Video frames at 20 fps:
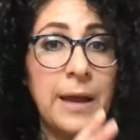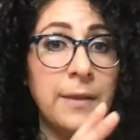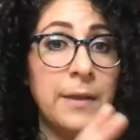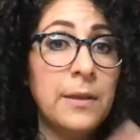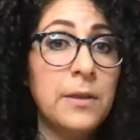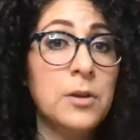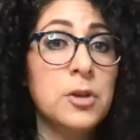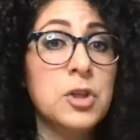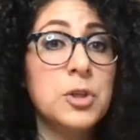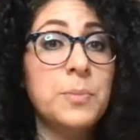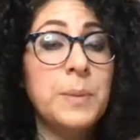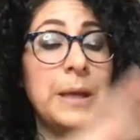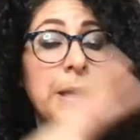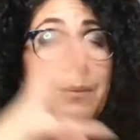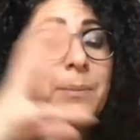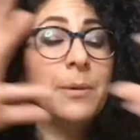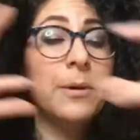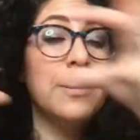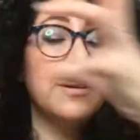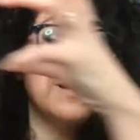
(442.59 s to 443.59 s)
And then there's
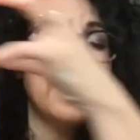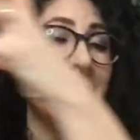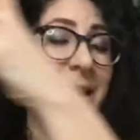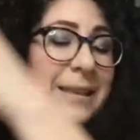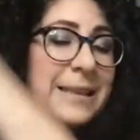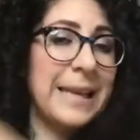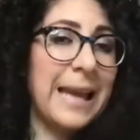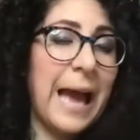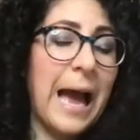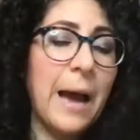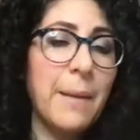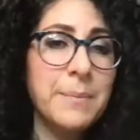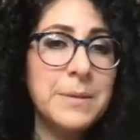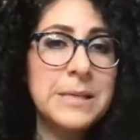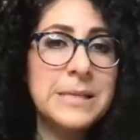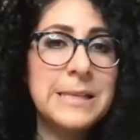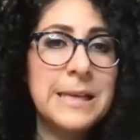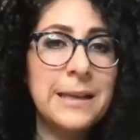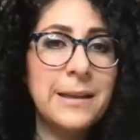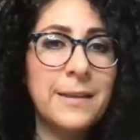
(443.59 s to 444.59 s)
people on the
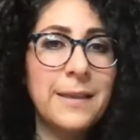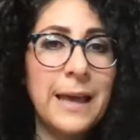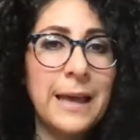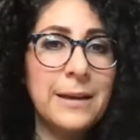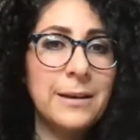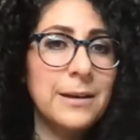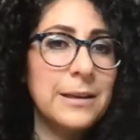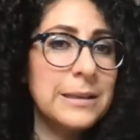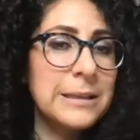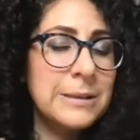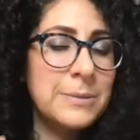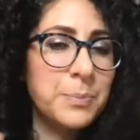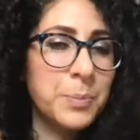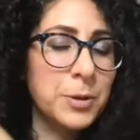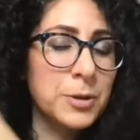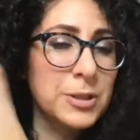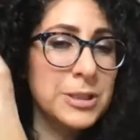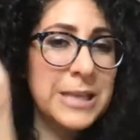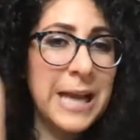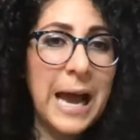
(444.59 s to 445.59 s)
opposite that
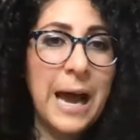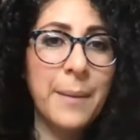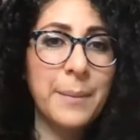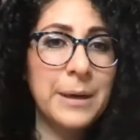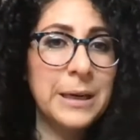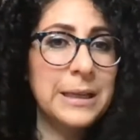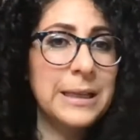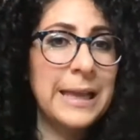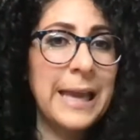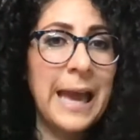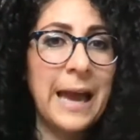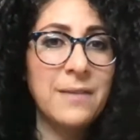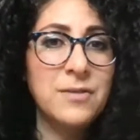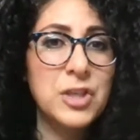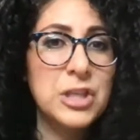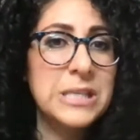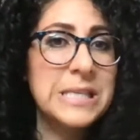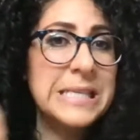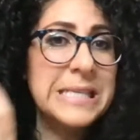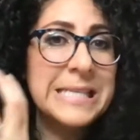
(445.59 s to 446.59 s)
predominantly
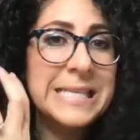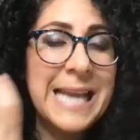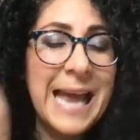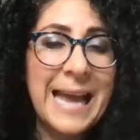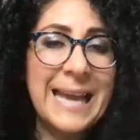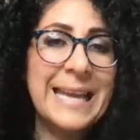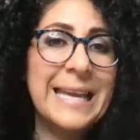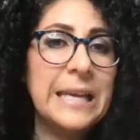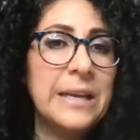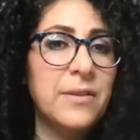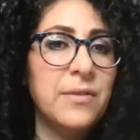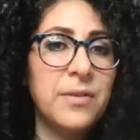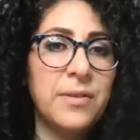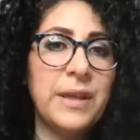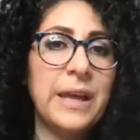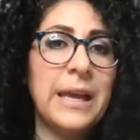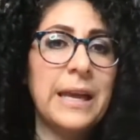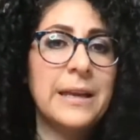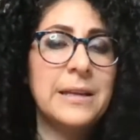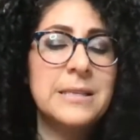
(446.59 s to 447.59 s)
have just negative
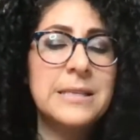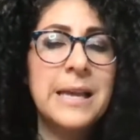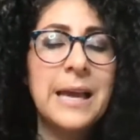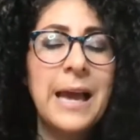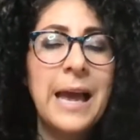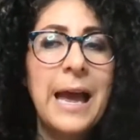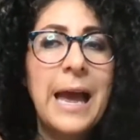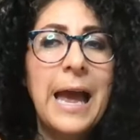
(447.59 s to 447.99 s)
things.